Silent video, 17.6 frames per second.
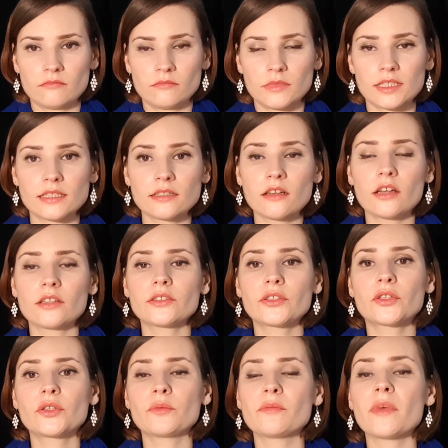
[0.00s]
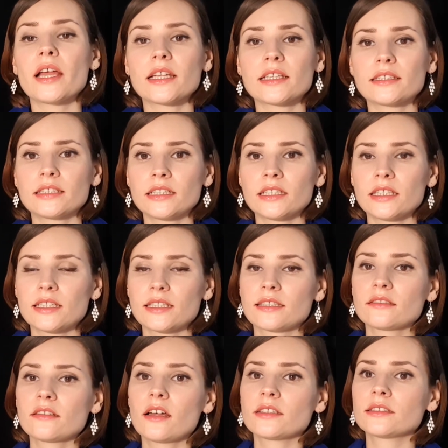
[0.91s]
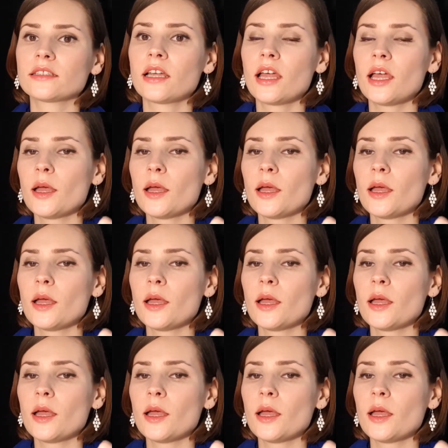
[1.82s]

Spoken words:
It's not humanity. It's not